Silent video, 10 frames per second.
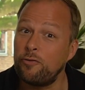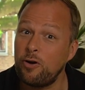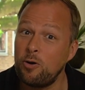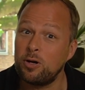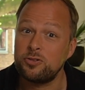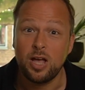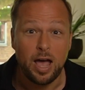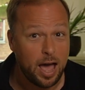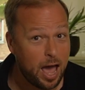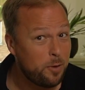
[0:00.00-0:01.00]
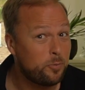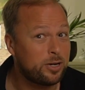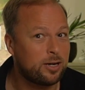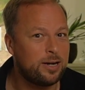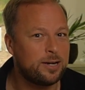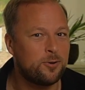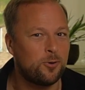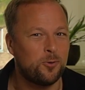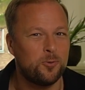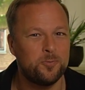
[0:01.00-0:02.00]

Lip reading: focused and with a clear goal.